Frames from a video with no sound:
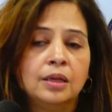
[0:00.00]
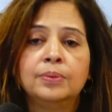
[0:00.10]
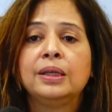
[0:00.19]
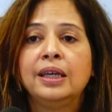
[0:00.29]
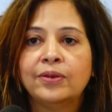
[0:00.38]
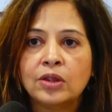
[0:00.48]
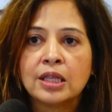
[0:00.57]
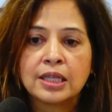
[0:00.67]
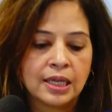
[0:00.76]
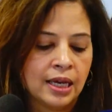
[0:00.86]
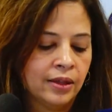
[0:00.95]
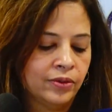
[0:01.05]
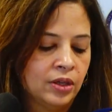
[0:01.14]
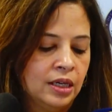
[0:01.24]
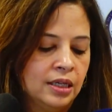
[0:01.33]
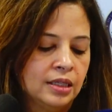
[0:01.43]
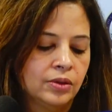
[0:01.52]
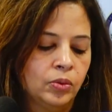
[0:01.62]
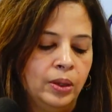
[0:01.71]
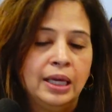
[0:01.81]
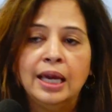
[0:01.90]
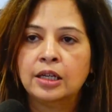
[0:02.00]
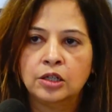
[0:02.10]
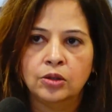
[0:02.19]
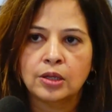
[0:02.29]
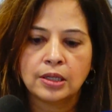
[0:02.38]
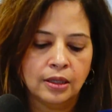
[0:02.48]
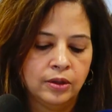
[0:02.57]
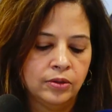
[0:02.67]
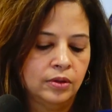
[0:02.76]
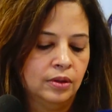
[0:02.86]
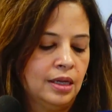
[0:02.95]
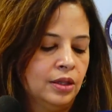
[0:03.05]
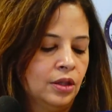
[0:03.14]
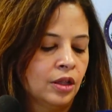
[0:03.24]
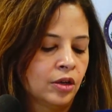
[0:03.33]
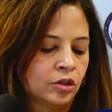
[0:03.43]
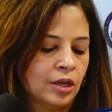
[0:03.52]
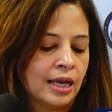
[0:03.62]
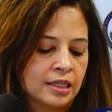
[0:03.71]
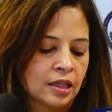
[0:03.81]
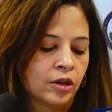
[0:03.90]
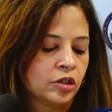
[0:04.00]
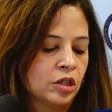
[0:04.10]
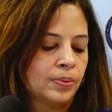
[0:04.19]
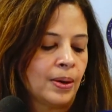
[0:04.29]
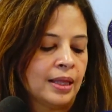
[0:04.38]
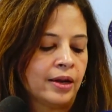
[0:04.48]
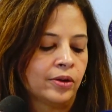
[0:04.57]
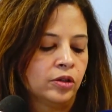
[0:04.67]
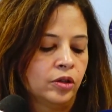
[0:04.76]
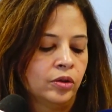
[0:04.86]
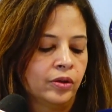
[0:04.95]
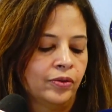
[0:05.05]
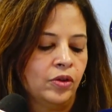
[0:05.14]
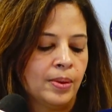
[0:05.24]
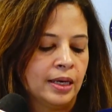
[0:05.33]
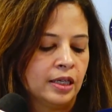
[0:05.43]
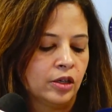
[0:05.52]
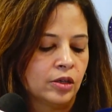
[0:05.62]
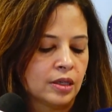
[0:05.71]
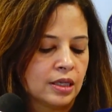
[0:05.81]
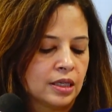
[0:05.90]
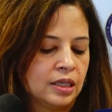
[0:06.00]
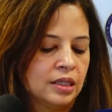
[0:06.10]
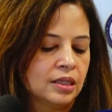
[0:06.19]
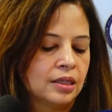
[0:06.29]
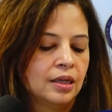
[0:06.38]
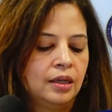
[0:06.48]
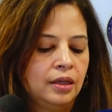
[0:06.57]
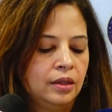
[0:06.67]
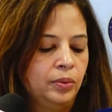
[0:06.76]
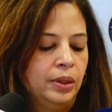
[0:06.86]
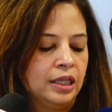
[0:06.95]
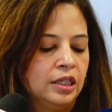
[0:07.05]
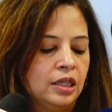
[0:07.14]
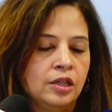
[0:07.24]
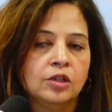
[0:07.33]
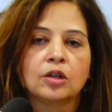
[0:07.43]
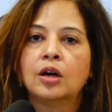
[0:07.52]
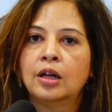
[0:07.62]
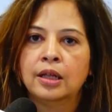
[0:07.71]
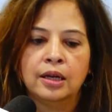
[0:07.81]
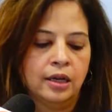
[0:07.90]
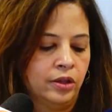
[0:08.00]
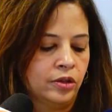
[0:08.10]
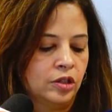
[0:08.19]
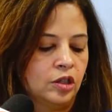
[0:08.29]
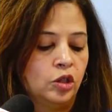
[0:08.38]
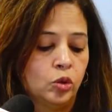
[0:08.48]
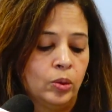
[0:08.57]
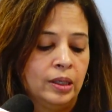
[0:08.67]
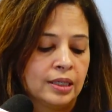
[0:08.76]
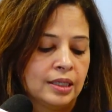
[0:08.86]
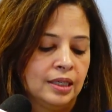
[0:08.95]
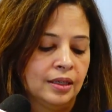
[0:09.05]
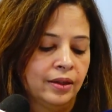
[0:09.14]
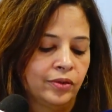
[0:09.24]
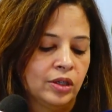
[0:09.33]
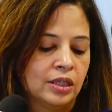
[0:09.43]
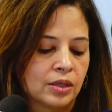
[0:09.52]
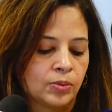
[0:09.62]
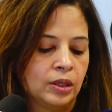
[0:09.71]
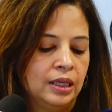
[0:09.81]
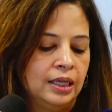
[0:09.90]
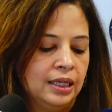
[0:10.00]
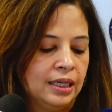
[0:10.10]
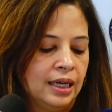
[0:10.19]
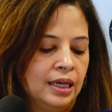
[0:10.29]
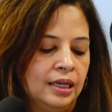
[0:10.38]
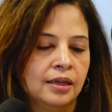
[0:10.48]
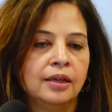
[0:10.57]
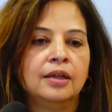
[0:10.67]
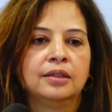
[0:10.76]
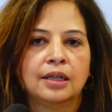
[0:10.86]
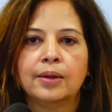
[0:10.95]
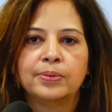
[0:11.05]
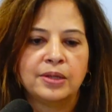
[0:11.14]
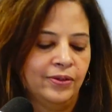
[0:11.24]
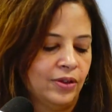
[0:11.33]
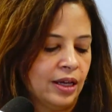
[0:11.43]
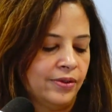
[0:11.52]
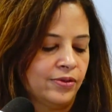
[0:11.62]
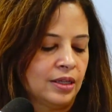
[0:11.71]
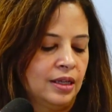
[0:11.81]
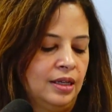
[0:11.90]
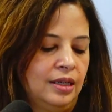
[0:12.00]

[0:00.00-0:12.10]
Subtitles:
But given the scale of the needs, we can't do this alone. And as the largest bilateral donor of humanitarian assistance, we continue to call on others to join us in delivering desperately needed aid to help save lives.